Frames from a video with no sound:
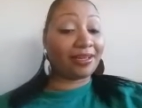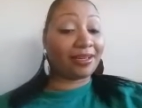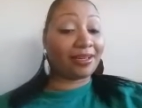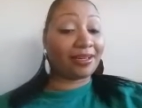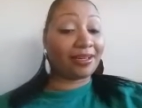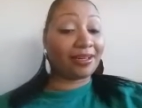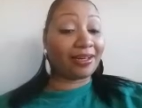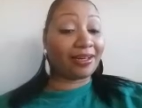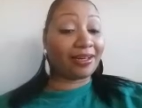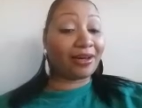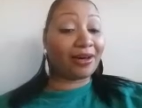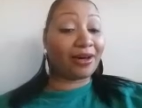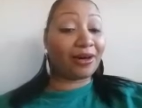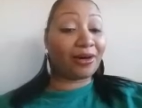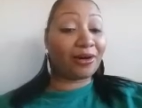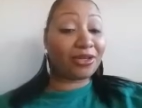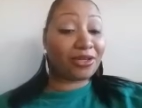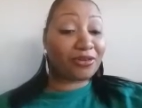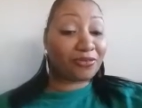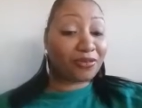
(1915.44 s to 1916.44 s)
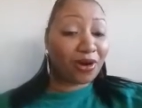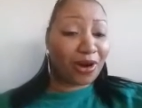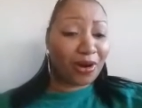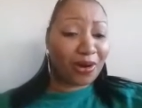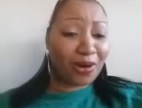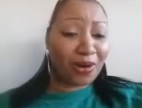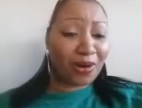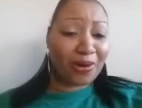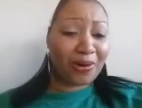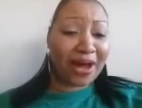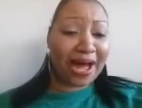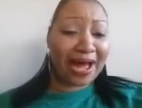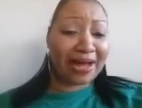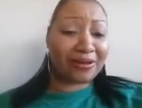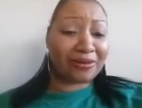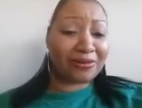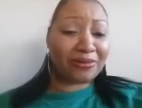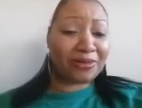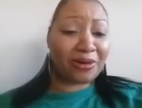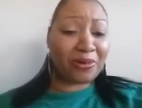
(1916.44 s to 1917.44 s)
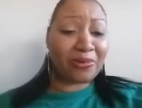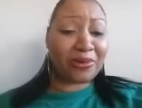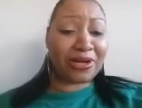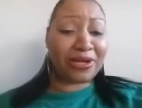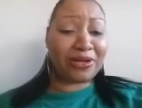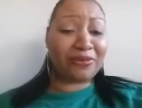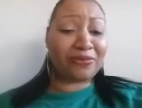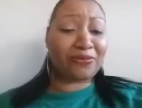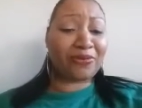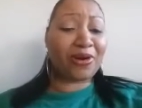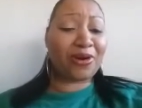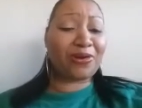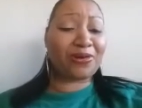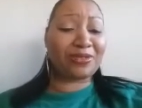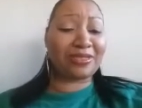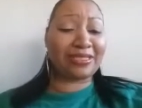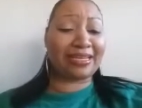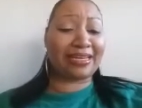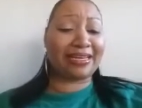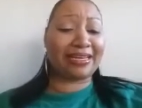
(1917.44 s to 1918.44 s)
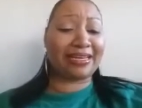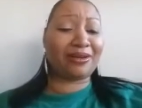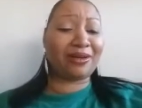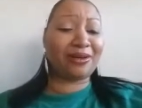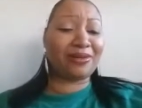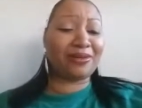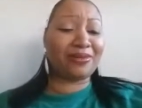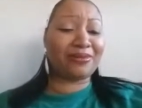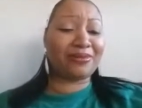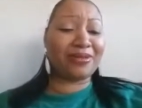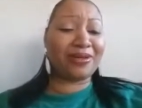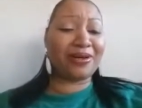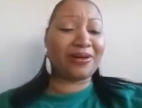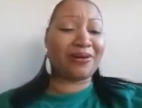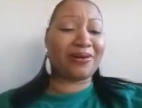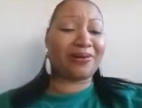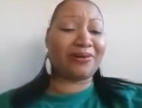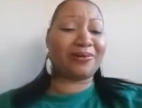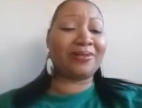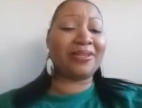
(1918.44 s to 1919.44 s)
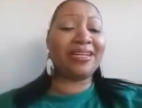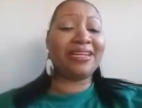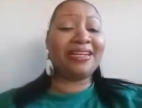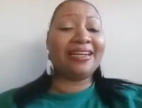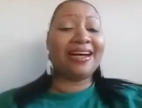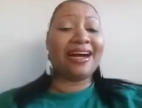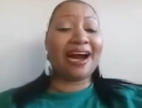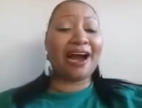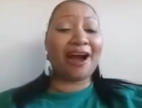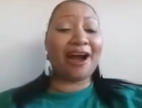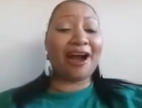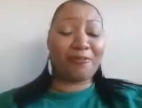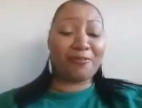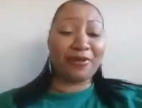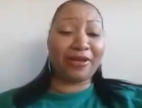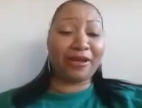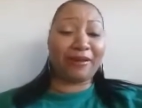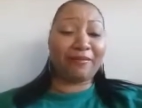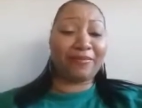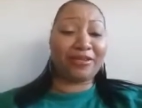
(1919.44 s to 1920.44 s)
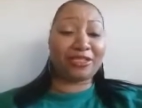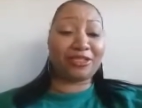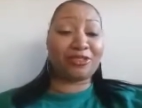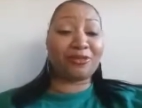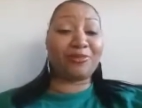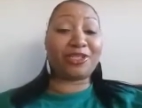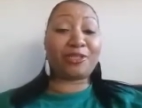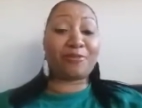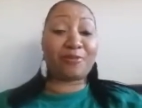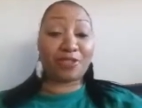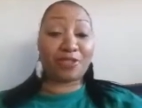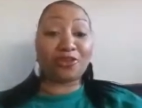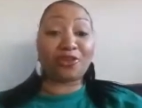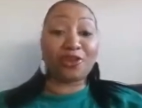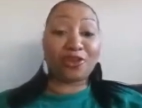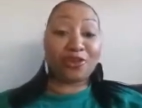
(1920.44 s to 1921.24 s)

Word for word: oh you for oh I don't know where you froze at. Oh no. I hope you didn't miss too much, but you know you could